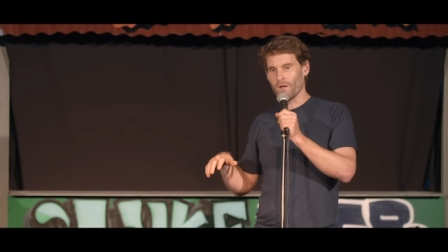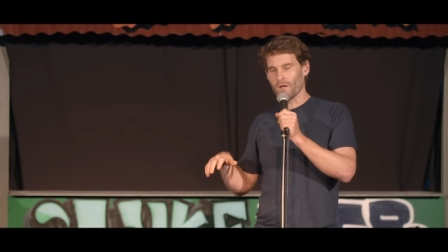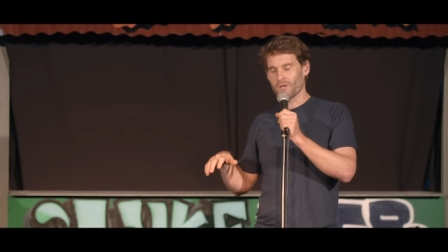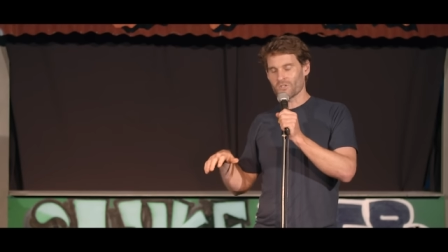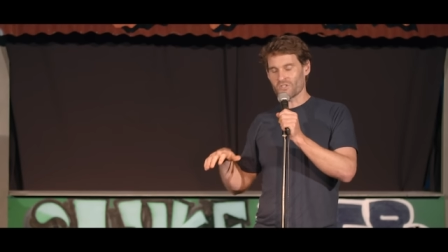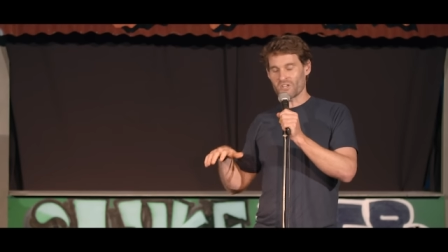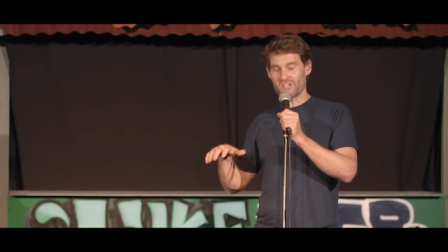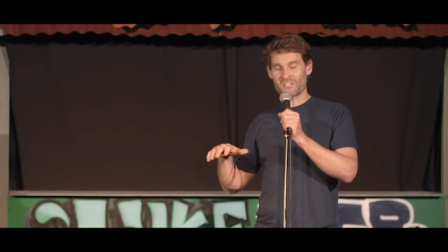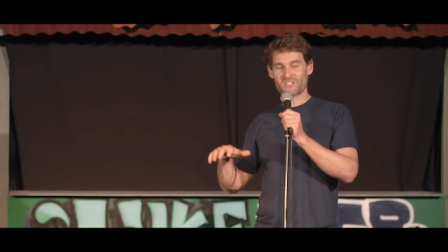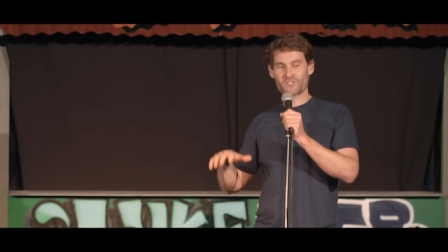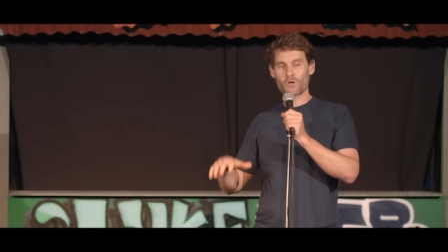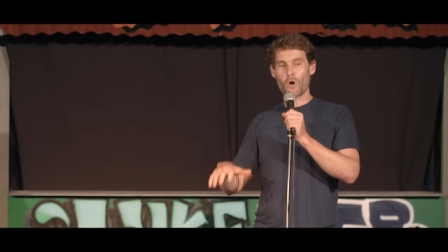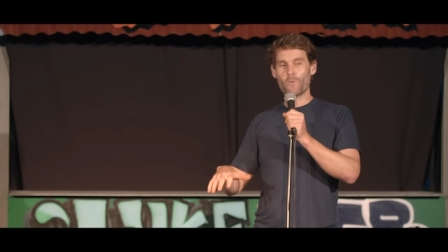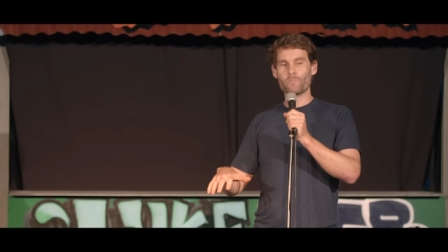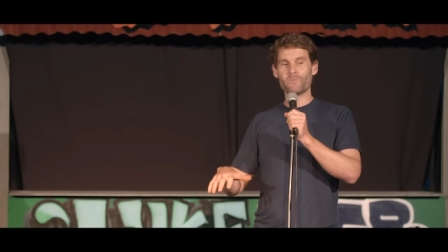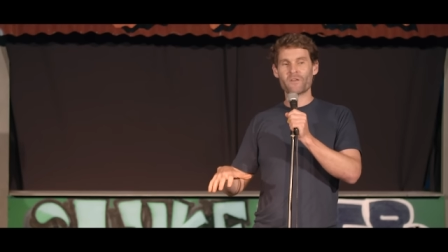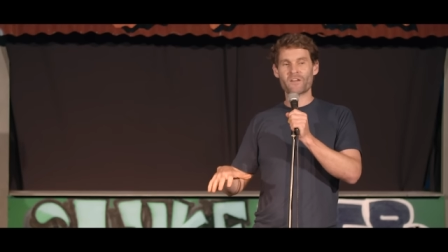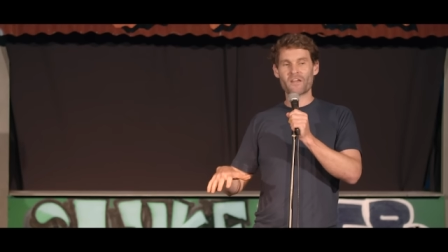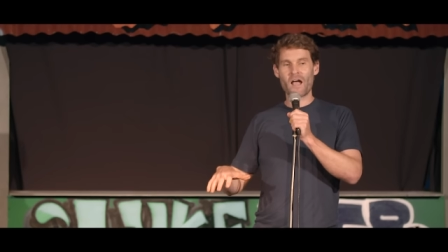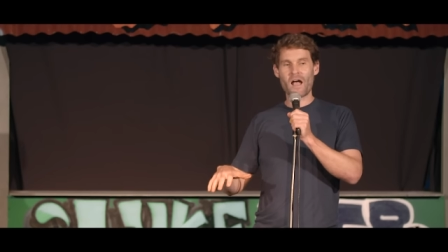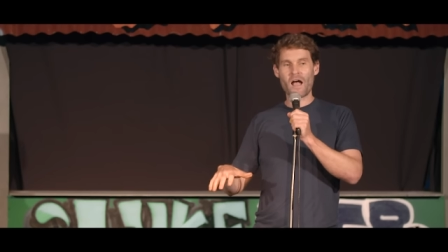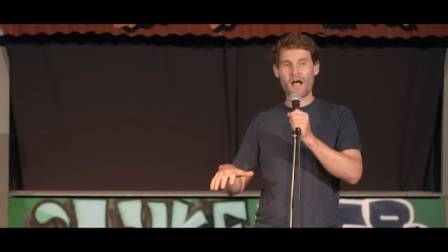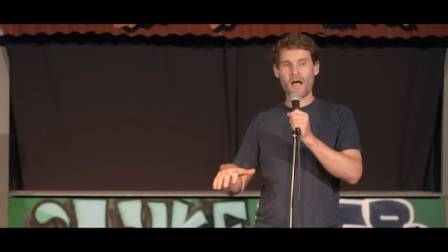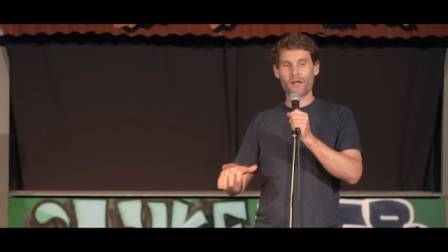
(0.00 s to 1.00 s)
she stopped the
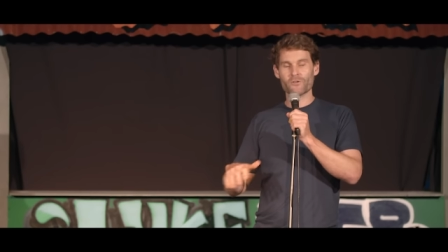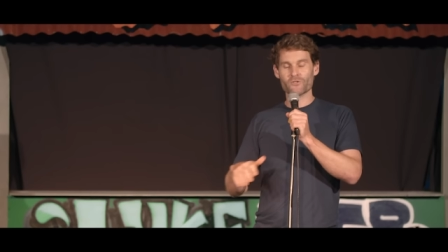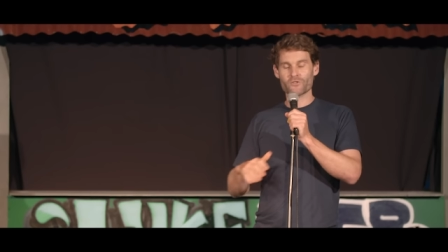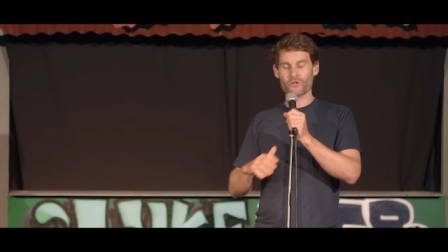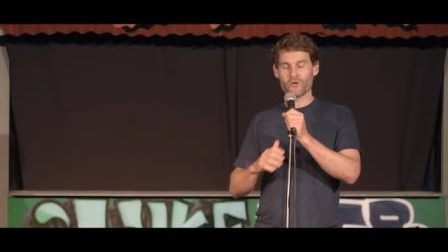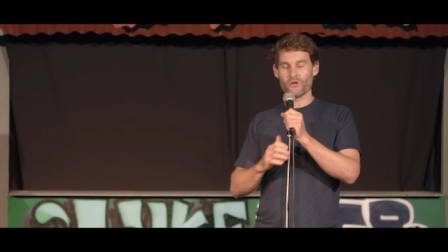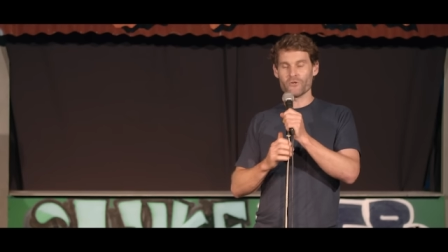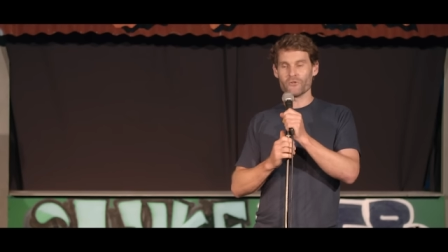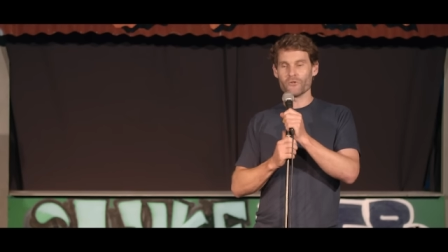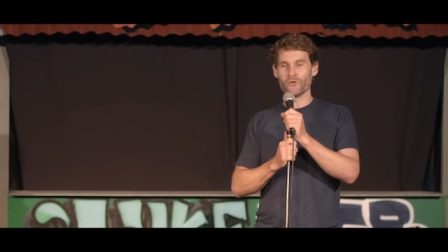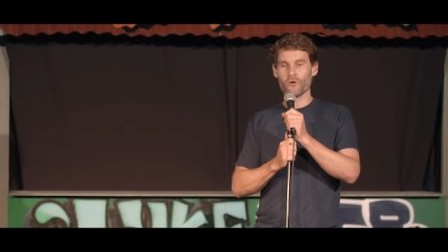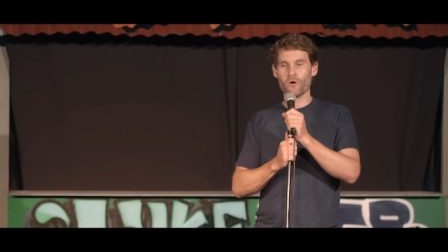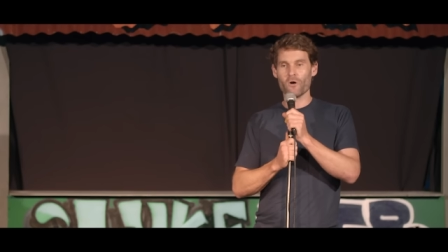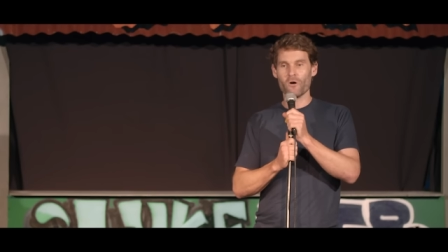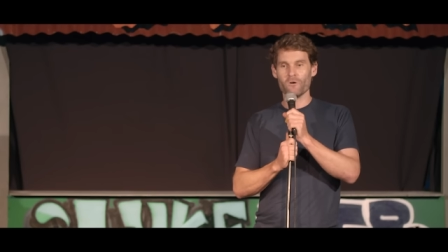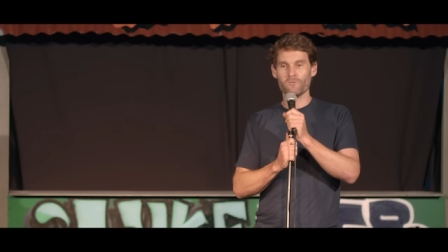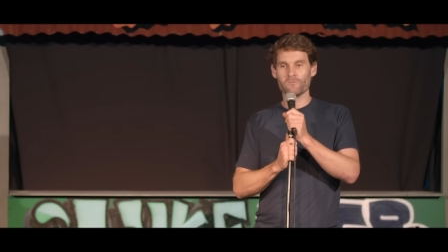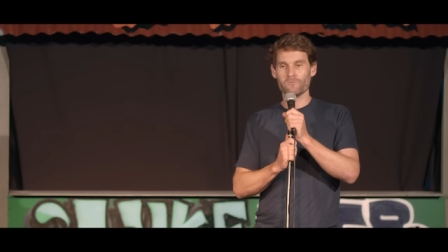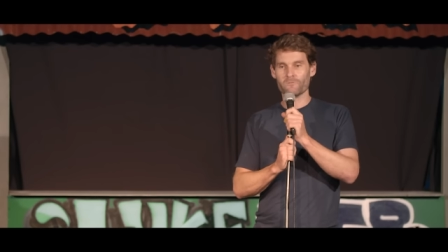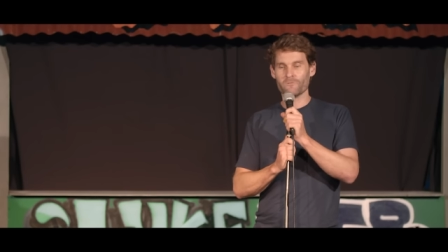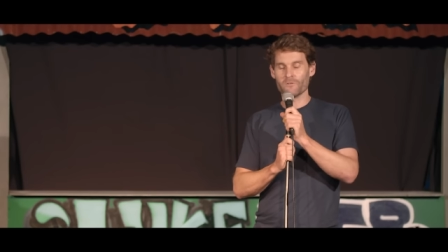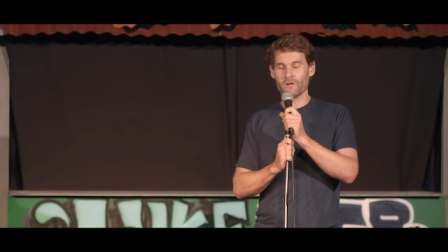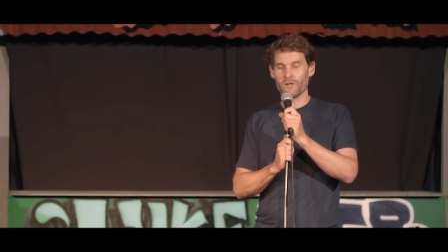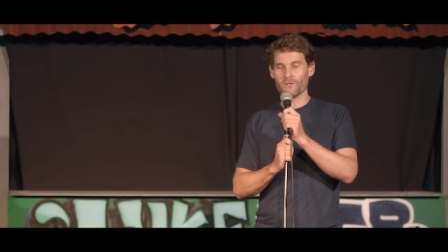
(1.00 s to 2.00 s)
car and turned it
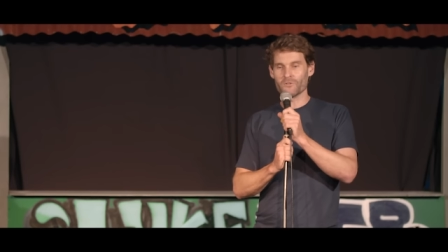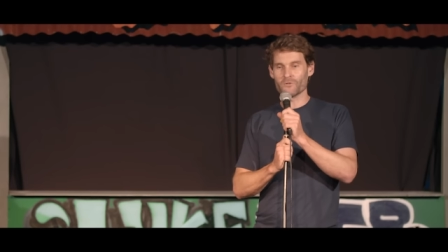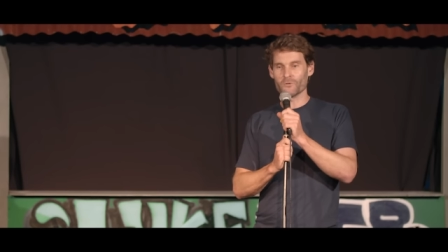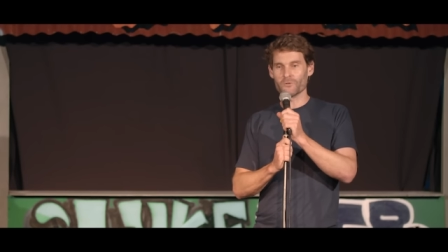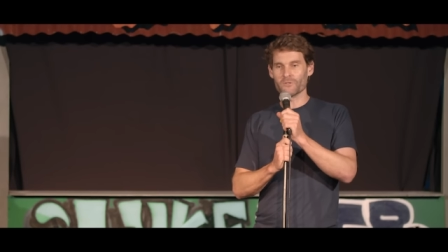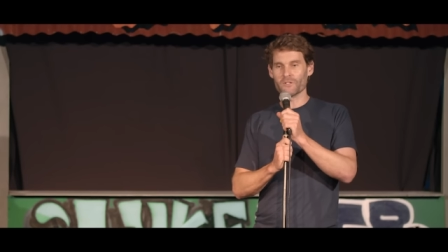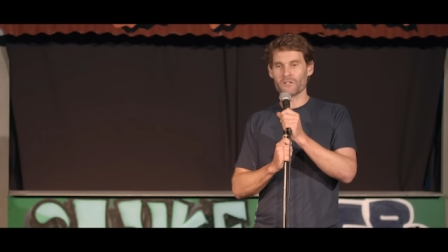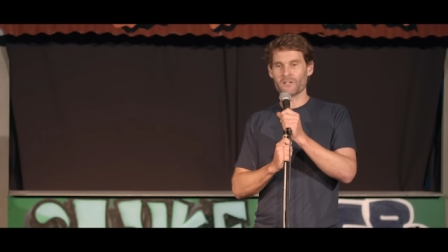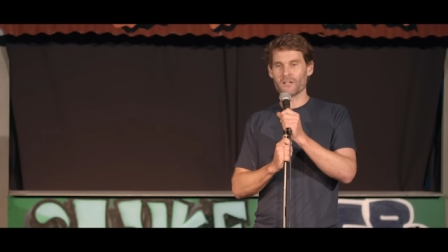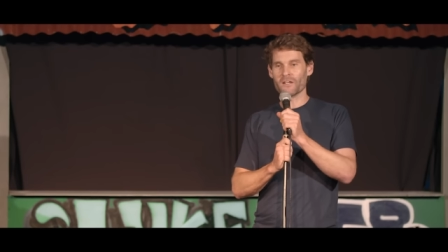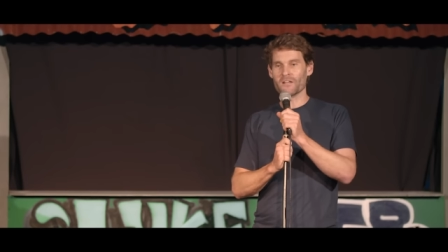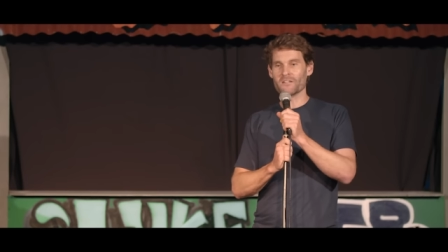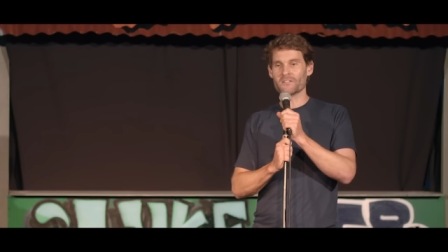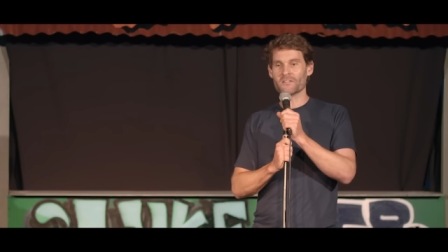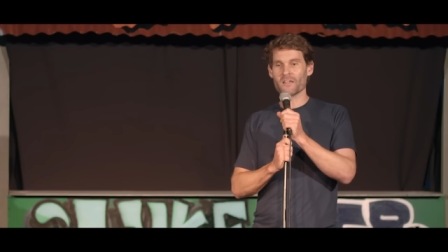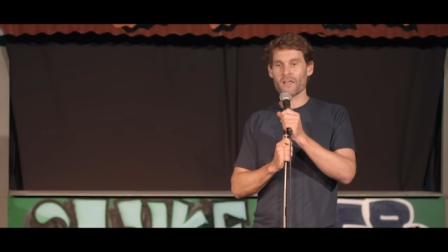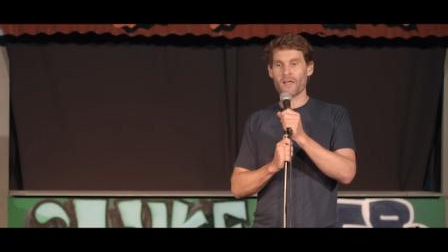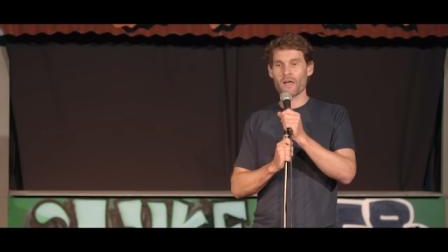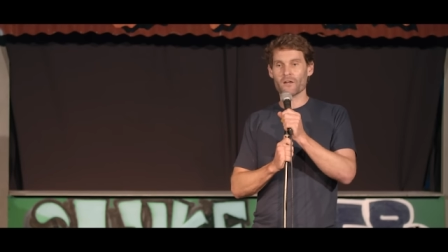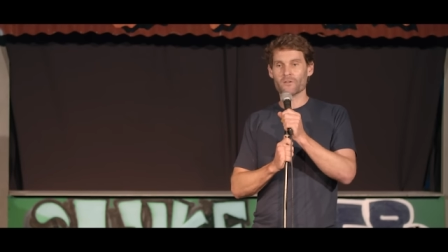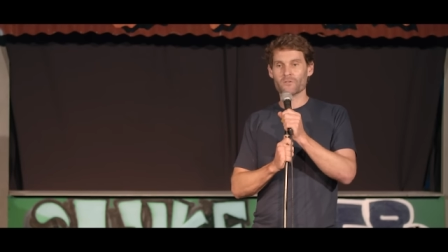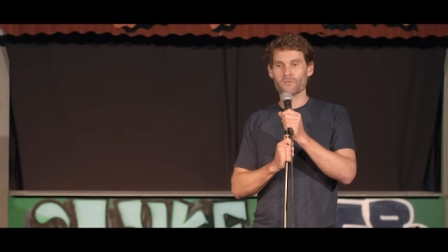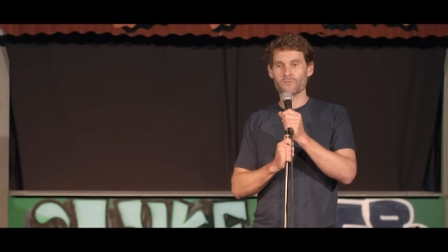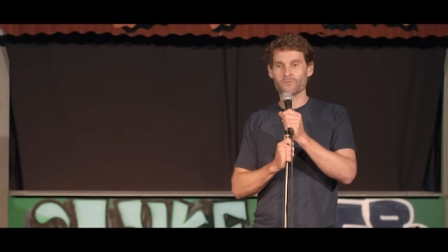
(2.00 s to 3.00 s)
off and took the keys
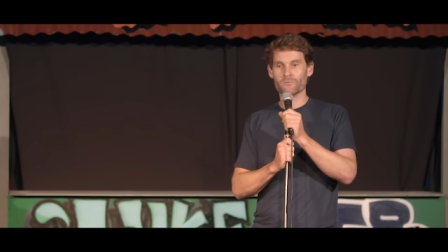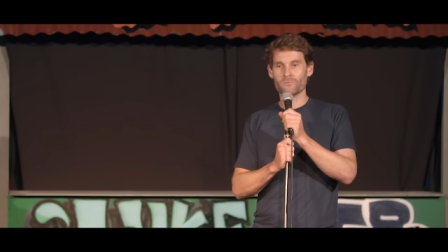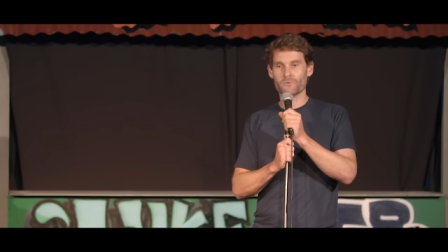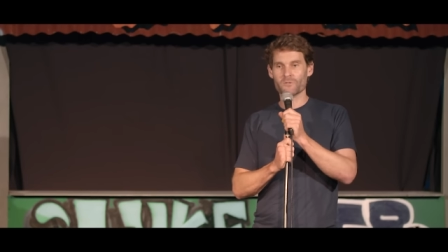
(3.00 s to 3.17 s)
out,